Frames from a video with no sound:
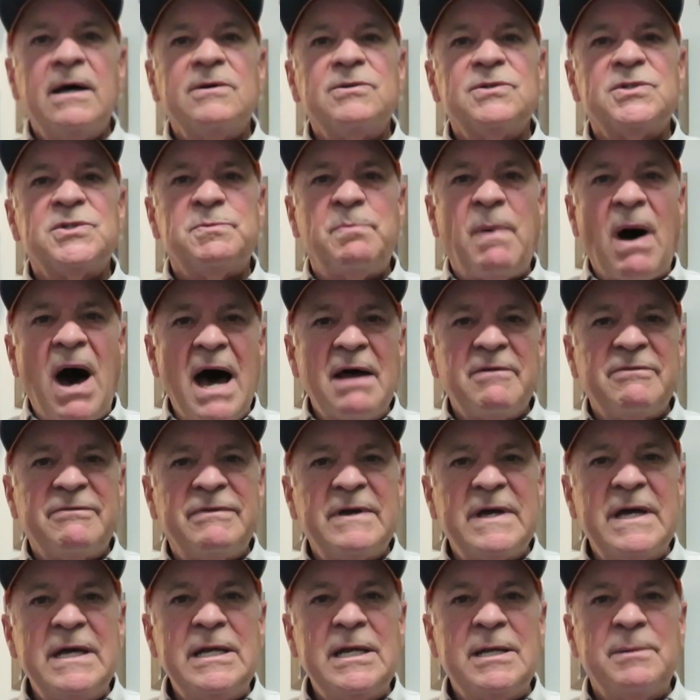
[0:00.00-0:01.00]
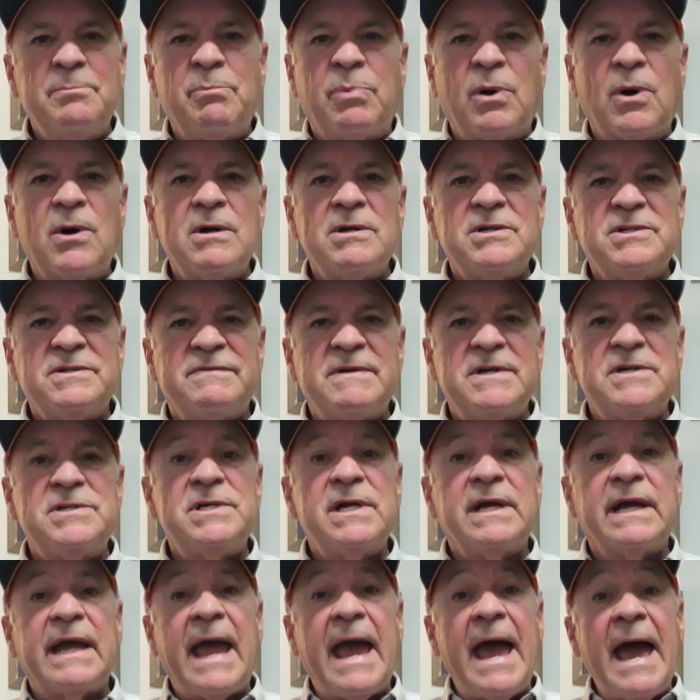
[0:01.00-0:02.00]
Spot fin and perch
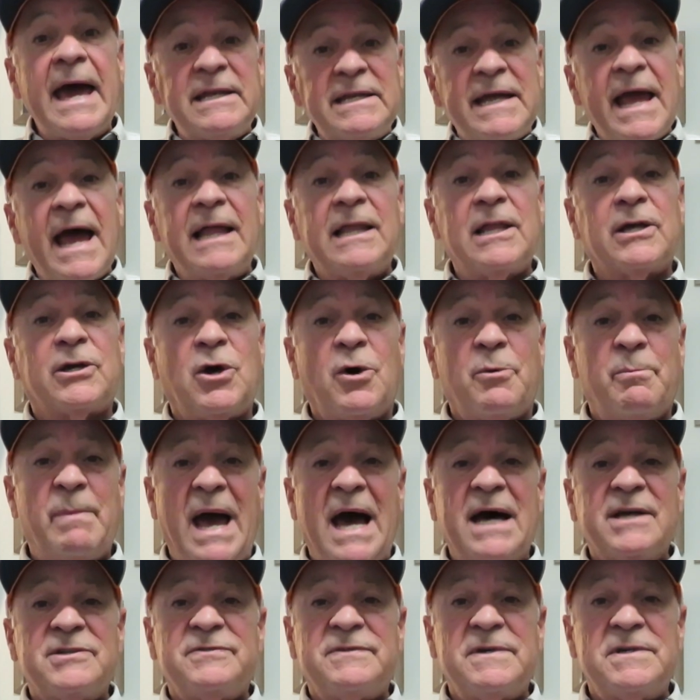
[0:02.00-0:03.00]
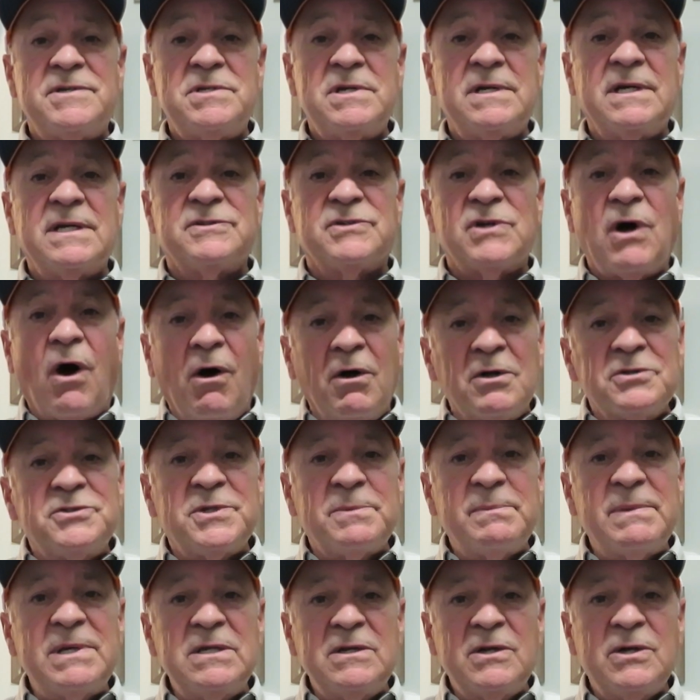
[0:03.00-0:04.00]
fishing and calico bass fishing has
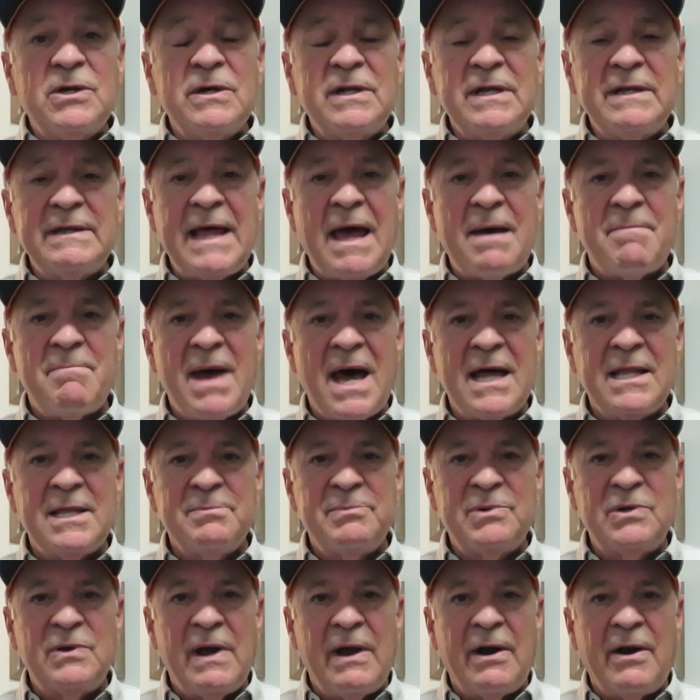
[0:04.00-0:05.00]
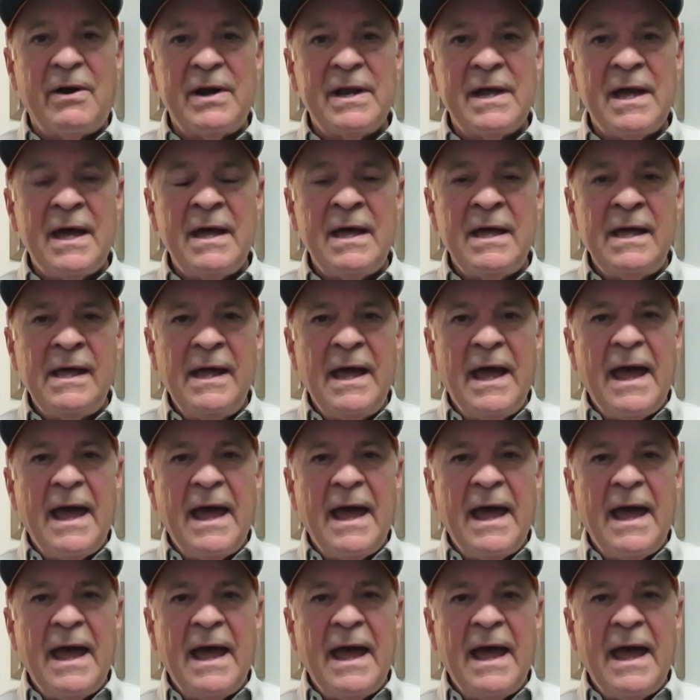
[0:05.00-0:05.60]
also been good in that Malibu area